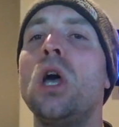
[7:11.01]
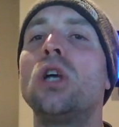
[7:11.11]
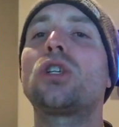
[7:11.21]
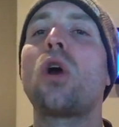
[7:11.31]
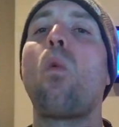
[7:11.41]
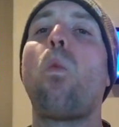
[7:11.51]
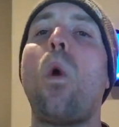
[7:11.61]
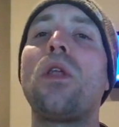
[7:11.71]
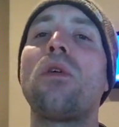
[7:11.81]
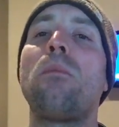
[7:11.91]
So
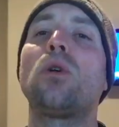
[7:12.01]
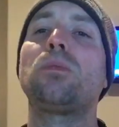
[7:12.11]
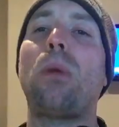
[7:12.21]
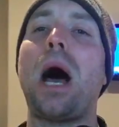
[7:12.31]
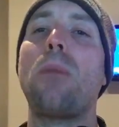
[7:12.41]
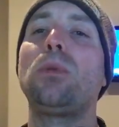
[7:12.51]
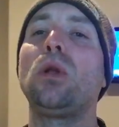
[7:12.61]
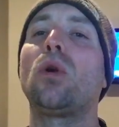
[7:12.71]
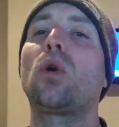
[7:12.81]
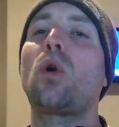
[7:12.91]
one of the most
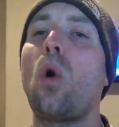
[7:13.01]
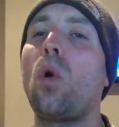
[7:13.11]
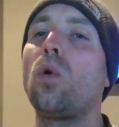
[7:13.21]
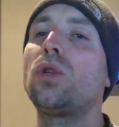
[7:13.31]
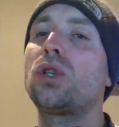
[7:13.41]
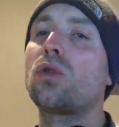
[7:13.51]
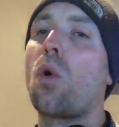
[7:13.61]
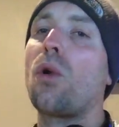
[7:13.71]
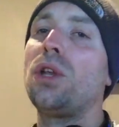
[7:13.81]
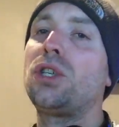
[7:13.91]
popular cold
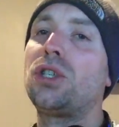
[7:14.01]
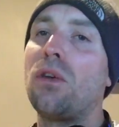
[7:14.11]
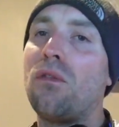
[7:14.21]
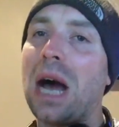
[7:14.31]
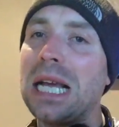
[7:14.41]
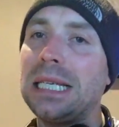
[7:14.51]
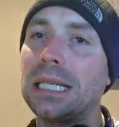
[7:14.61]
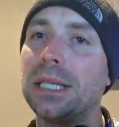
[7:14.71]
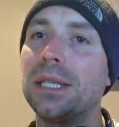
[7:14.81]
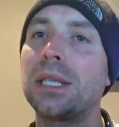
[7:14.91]
storage
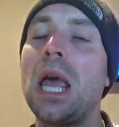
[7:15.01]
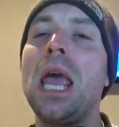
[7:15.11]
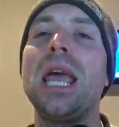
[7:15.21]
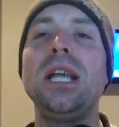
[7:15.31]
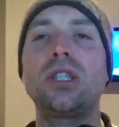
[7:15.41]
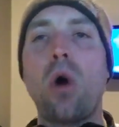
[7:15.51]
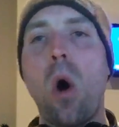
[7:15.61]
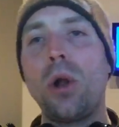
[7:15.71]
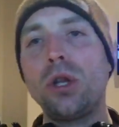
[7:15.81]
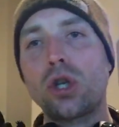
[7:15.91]
devices is
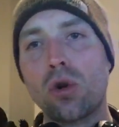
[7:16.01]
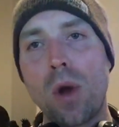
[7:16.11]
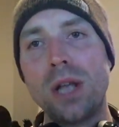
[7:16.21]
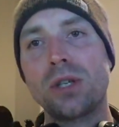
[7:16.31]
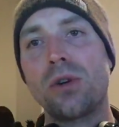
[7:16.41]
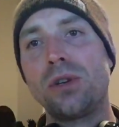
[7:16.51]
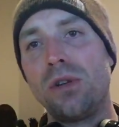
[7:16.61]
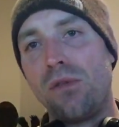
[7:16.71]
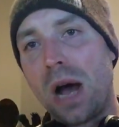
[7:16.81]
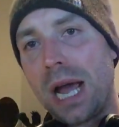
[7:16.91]
called a Trezor
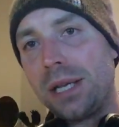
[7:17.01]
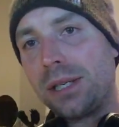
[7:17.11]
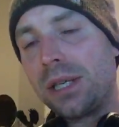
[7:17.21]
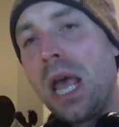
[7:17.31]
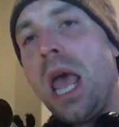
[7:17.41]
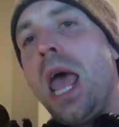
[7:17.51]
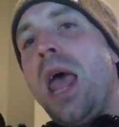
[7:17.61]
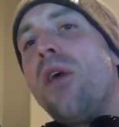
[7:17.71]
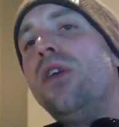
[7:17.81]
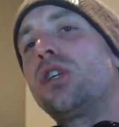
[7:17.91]
device.
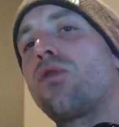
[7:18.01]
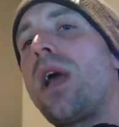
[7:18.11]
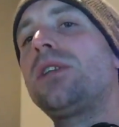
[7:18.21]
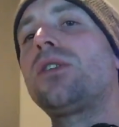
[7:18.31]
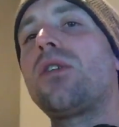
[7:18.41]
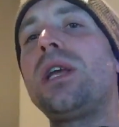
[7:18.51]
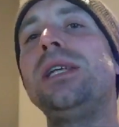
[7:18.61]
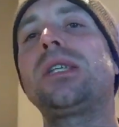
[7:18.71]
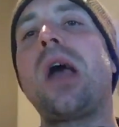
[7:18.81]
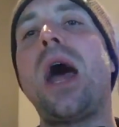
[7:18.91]
The Trezor
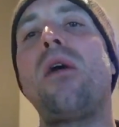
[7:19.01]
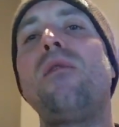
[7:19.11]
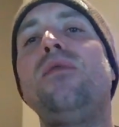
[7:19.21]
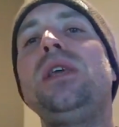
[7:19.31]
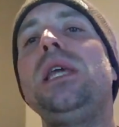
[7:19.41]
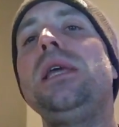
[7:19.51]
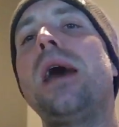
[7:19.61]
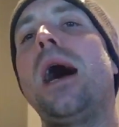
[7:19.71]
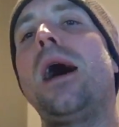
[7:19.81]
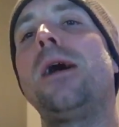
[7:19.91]
is kind of the
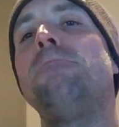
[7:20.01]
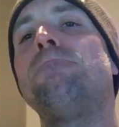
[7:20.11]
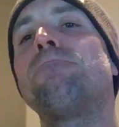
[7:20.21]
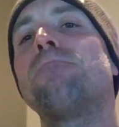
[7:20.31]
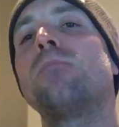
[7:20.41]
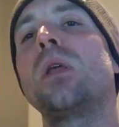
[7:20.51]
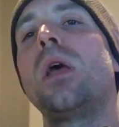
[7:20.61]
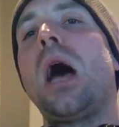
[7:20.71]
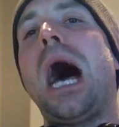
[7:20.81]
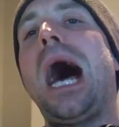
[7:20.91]

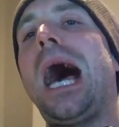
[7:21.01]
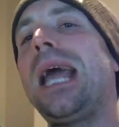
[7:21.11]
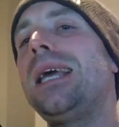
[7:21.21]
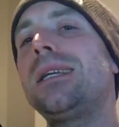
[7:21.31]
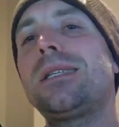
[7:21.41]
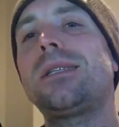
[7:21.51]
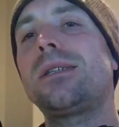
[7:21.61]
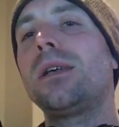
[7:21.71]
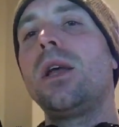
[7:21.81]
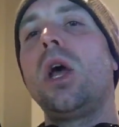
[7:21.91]

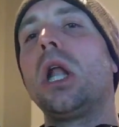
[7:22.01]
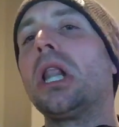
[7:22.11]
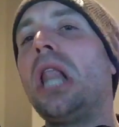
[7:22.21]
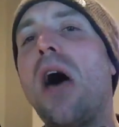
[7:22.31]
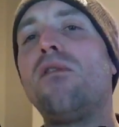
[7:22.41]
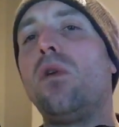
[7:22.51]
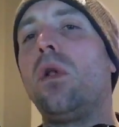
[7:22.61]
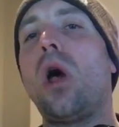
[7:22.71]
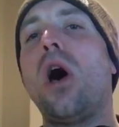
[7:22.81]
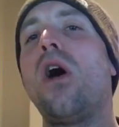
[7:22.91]
highest
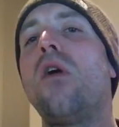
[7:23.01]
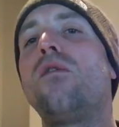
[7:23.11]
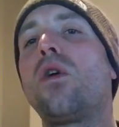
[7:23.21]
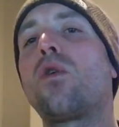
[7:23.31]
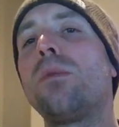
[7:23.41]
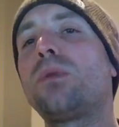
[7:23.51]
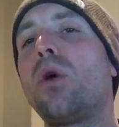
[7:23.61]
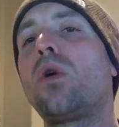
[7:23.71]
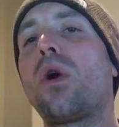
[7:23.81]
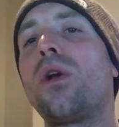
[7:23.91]
level of
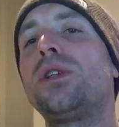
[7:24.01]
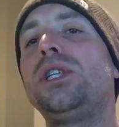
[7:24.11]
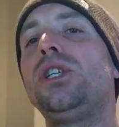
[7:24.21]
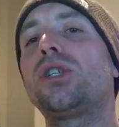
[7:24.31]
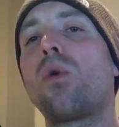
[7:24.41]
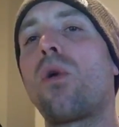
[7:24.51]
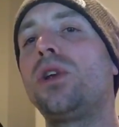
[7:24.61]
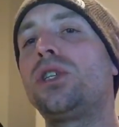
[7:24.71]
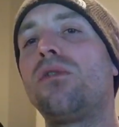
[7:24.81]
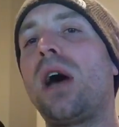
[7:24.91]
cryptocurrency
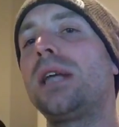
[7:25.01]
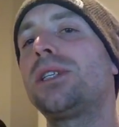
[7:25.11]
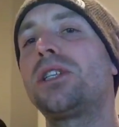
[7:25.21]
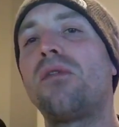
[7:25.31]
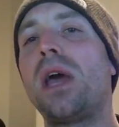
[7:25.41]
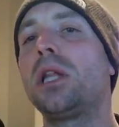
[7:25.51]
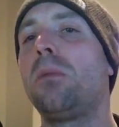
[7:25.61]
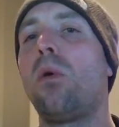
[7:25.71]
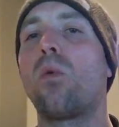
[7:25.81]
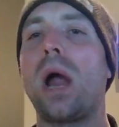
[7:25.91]
storage devices
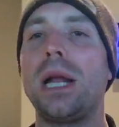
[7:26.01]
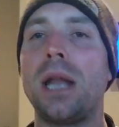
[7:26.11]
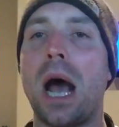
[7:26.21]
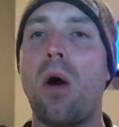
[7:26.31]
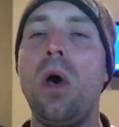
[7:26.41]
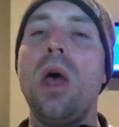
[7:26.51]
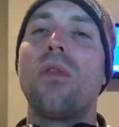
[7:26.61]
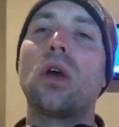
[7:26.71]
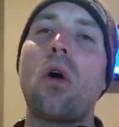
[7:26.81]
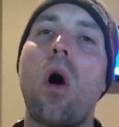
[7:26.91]
available right now.
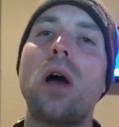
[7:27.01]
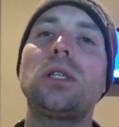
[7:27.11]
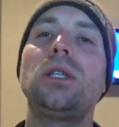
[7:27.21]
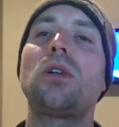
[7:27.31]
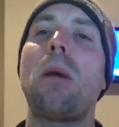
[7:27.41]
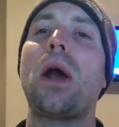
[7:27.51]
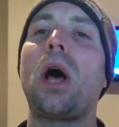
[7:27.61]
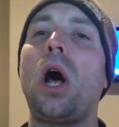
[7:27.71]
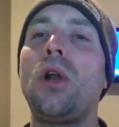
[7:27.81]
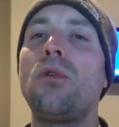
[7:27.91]
The cost is about
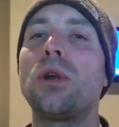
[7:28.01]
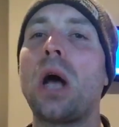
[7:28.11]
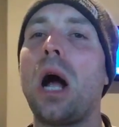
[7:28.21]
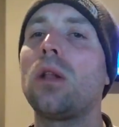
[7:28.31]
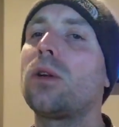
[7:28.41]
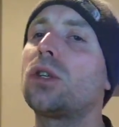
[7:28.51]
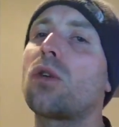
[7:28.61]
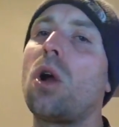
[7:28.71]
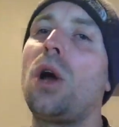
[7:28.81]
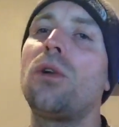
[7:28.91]
$100 or
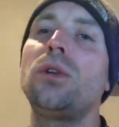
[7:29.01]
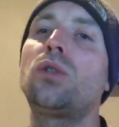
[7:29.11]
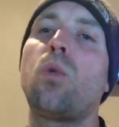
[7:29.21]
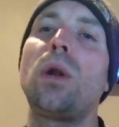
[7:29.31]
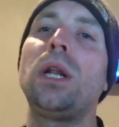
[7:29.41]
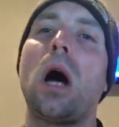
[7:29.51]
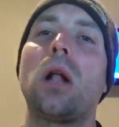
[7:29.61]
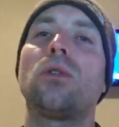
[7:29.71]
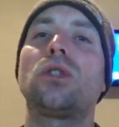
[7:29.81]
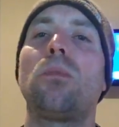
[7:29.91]

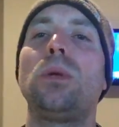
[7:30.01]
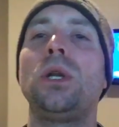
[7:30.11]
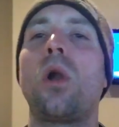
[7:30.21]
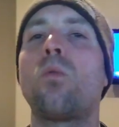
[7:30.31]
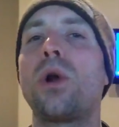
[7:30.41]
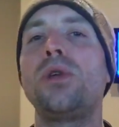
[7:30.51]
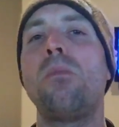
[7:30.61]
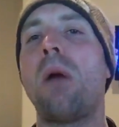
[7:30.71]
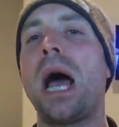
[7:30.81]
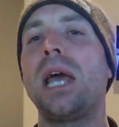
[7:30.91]
$120 depending on where you
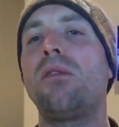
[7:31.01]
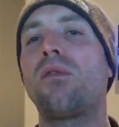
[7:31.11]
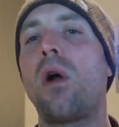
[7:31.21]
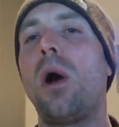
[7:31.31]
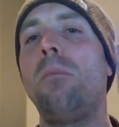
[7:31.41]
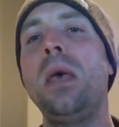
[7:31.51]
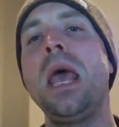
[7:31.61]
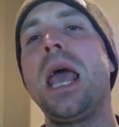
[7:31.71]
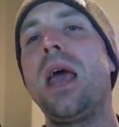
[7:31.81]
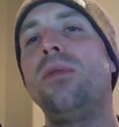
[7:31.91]
buy it from
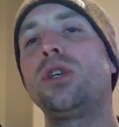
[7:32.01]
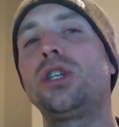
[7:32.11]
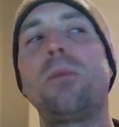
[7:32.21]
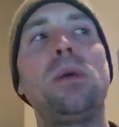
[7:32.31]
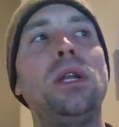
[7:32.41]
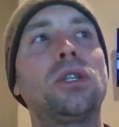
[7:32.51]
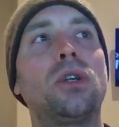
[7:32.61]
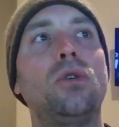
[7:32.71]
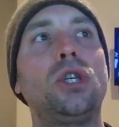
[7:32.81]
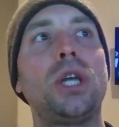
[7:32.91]
and the shipping
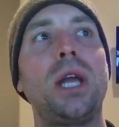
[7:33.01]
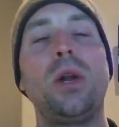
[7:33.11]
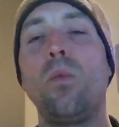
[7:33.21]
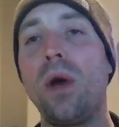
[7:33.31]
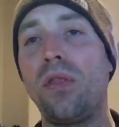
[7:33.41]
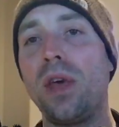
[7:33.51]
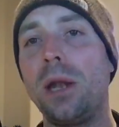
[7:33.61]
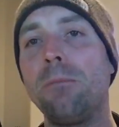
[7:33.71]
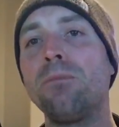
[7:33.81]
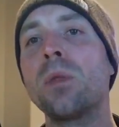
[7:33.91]
associated with it.